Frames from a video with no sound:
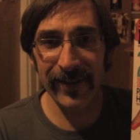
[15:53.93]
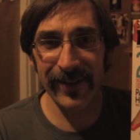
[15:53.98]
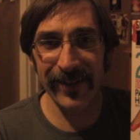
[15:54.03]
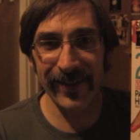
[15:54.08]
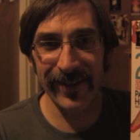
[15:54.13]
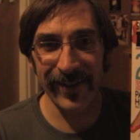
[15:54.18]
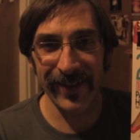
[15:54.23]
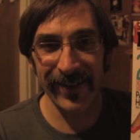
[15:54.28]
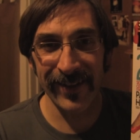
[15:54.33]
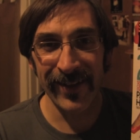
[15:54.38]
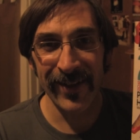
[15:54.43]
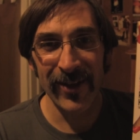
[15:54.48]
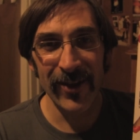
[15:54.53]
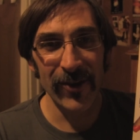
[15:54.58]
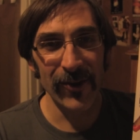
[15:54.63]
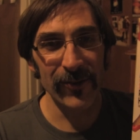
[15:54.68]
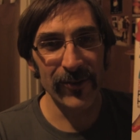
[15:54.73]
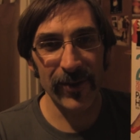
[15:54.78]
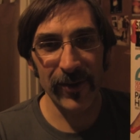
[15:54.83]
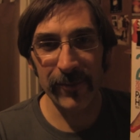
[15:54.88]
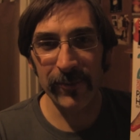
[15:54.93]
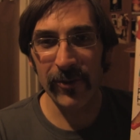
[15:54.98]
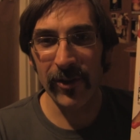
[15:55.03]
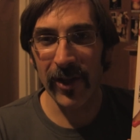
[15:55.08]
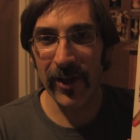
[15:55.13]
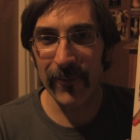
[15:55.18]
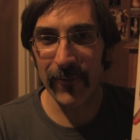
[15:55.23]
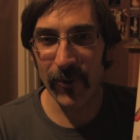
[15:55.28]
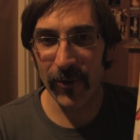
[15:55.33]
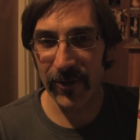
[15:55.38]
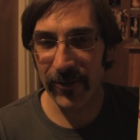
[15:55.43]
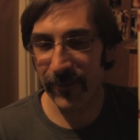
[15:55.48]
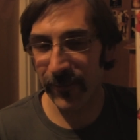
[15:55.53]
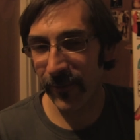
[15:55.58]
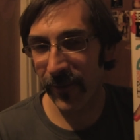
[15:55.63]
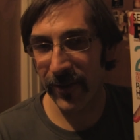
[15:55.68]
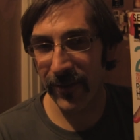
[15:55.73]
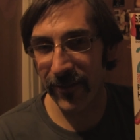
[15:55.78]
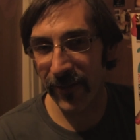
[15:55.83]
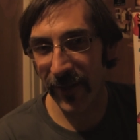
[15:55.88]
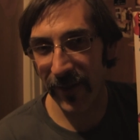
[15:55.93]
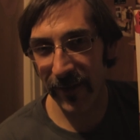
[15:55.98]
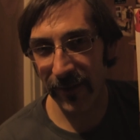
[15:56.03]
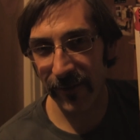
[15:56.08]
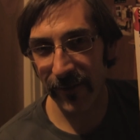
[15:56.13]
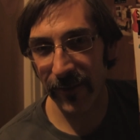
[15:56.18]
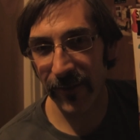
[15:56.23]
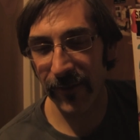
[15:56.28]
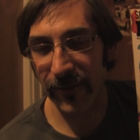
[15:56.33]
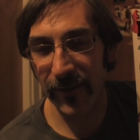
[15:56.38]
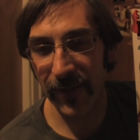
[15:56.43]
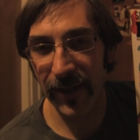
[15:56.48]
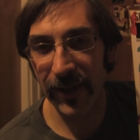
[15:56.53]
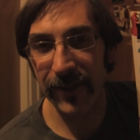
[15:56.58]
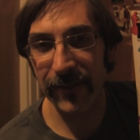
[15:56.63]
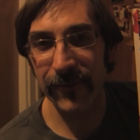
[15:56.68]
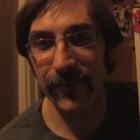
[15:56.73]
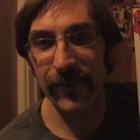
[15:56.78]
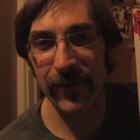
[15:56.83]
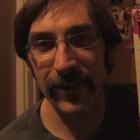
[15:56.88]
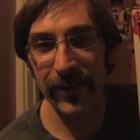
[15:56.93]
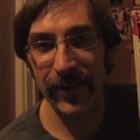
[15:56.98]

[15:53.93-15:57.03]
who did Playboy spreads later in their life,